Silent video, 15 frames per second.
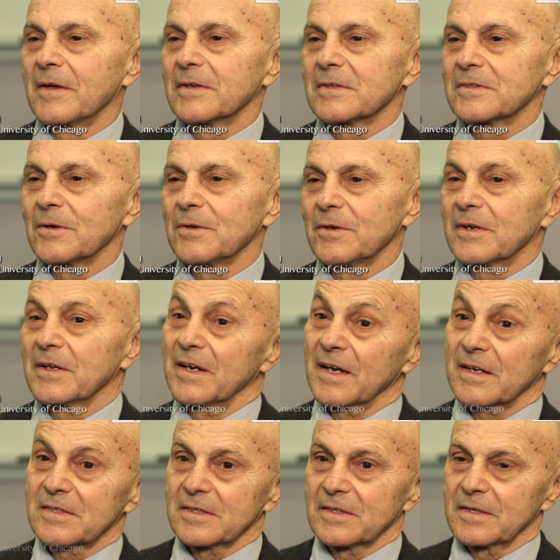So you can
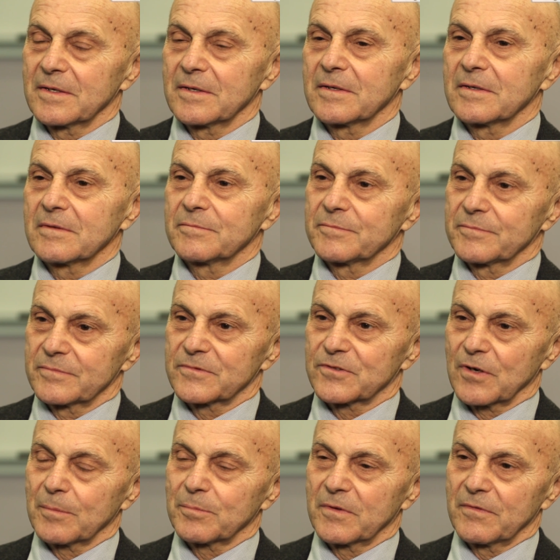actually
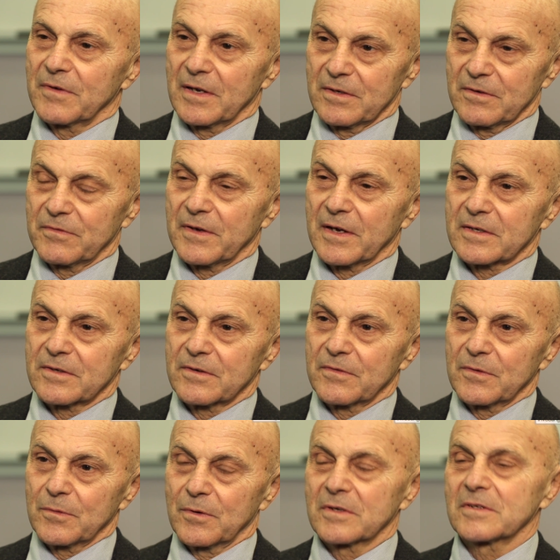drop the value factor if
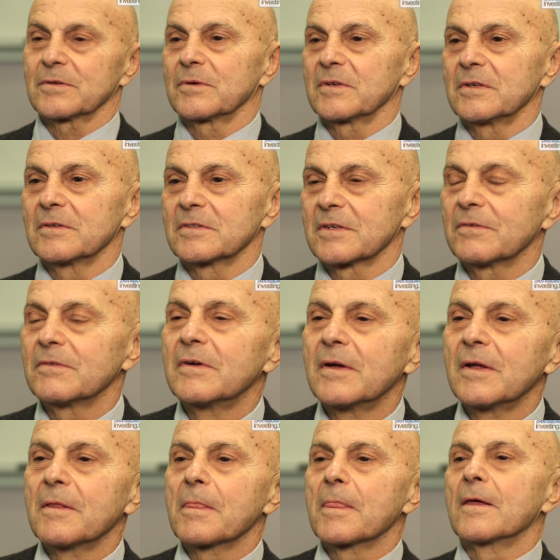you want to and use
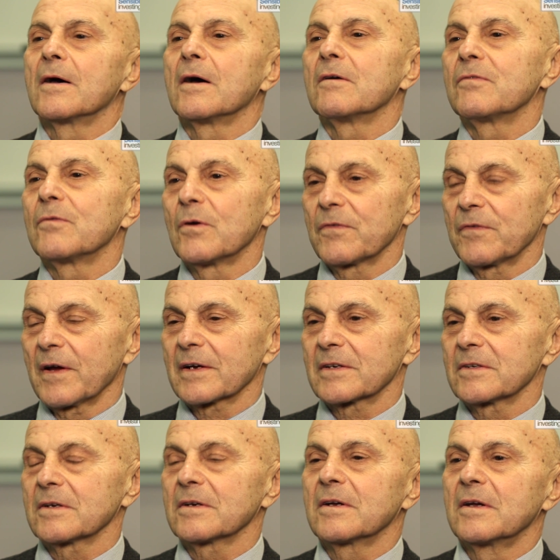a
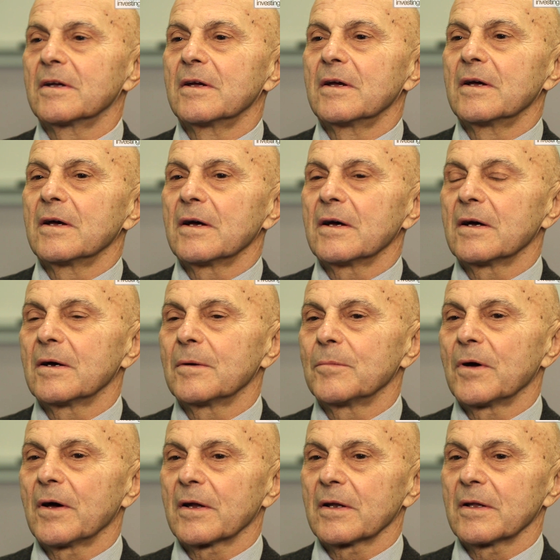four-factor
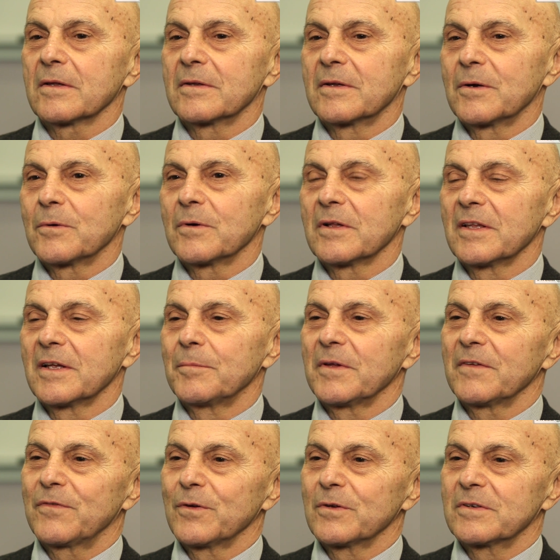model. Will there
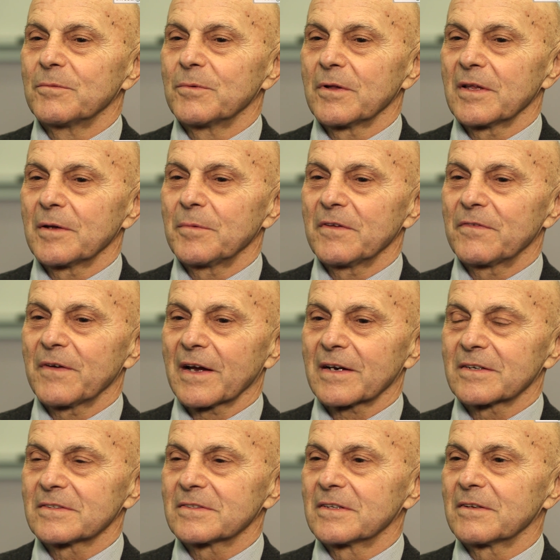be
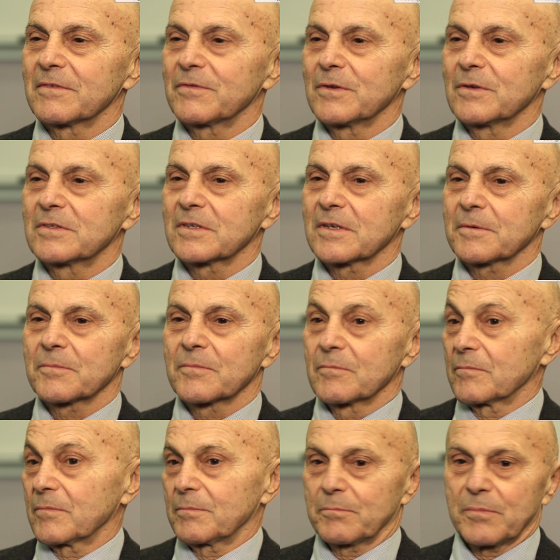factors in the future?
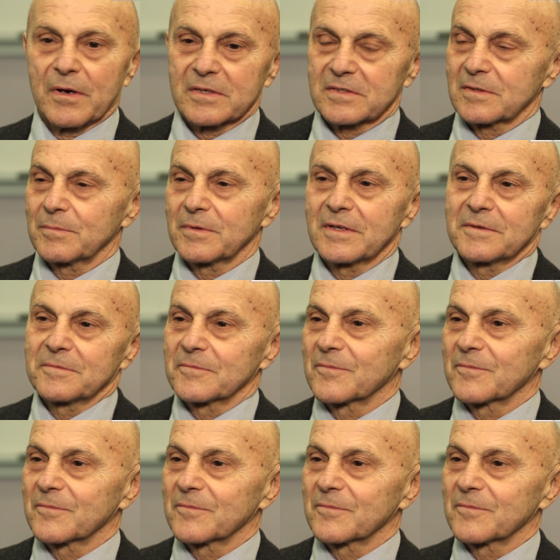Possibly.